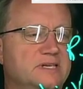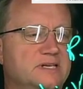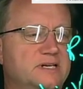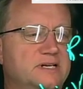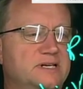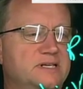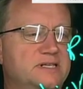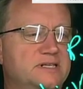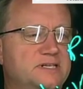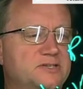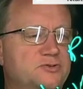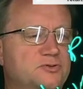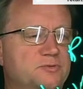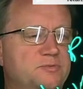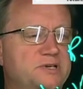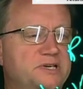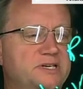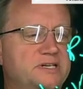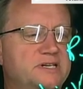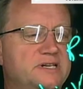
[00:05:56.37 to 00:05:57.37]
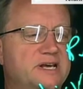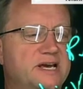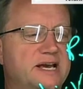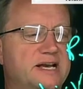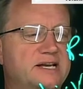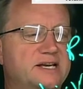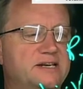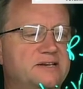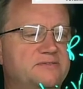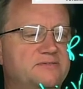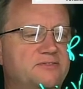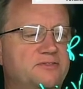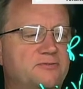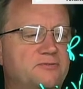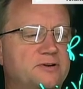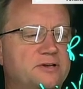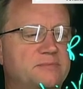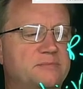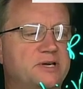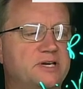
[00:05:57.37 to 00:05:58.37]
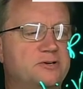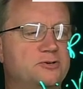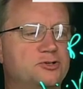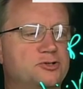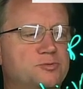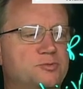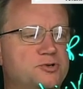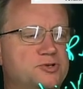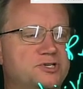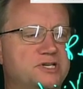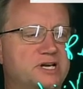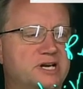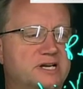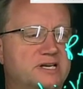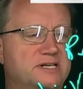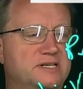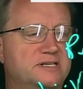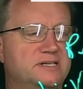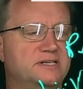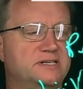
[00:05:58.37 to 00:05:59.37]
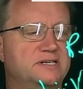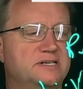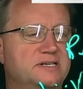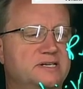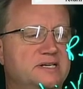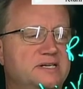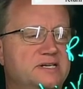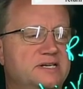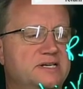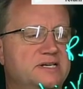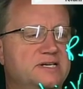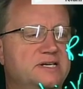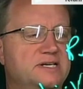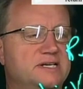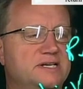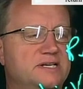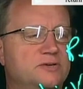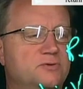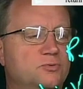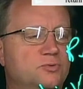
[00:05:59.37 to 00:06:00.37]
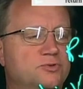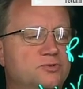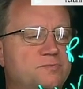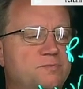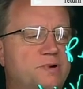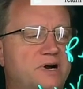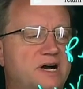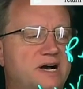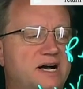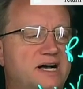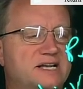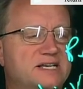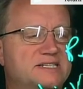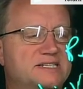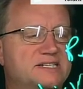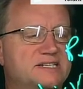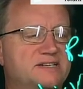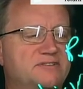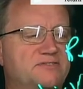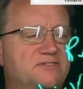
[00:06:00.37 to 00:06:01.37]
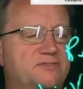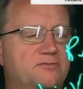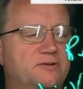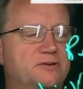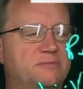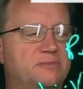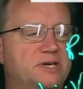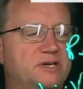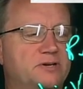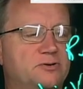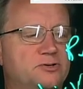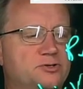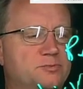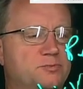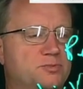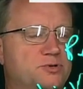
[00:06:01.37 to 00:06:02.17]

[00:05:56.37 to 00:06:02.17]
And this would be negative 3 meters per second equals positive 3 meters per